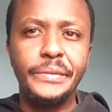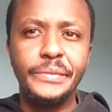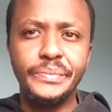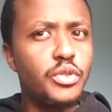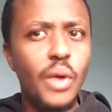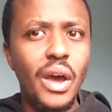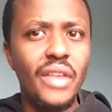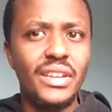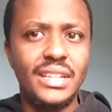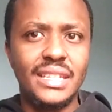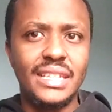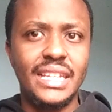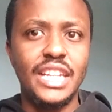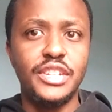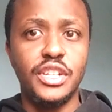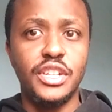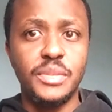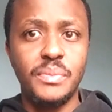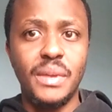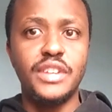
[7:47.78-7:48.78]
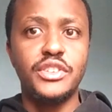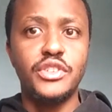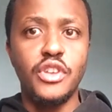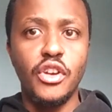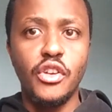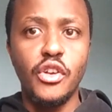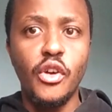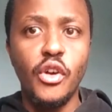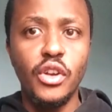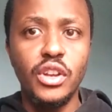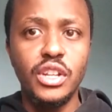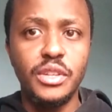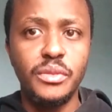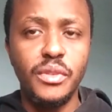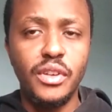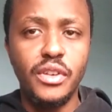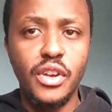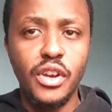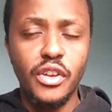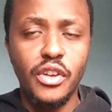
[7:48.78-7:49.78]
two other stations, but Rock
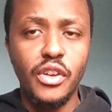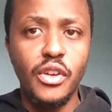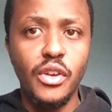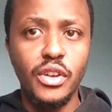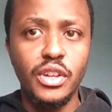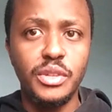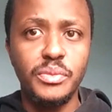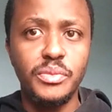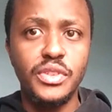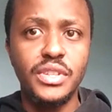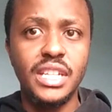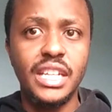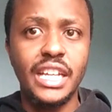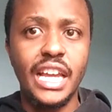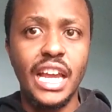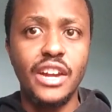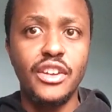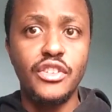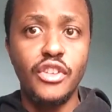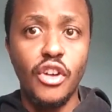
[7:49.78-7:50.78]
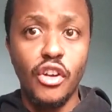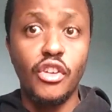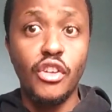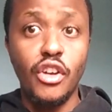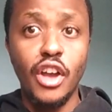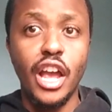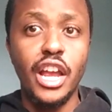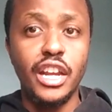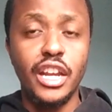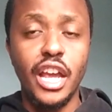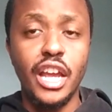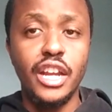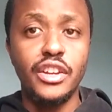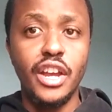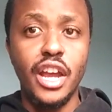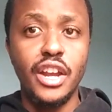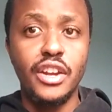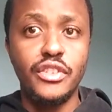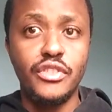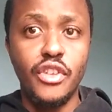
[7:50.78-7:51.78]
Gold MYUZIQ and Rock
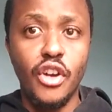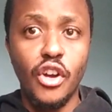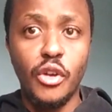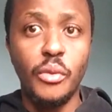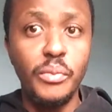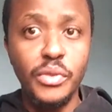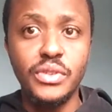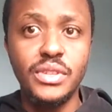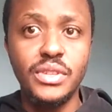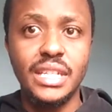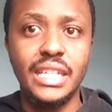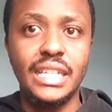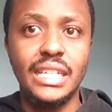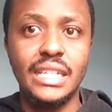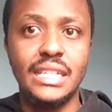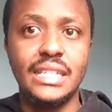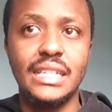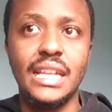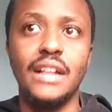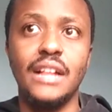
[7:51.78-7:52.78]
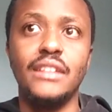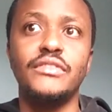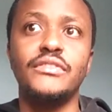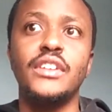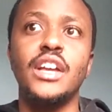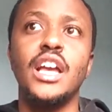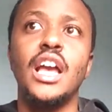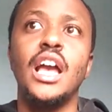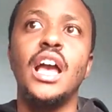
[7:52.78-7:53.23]
MYUZIQ itself.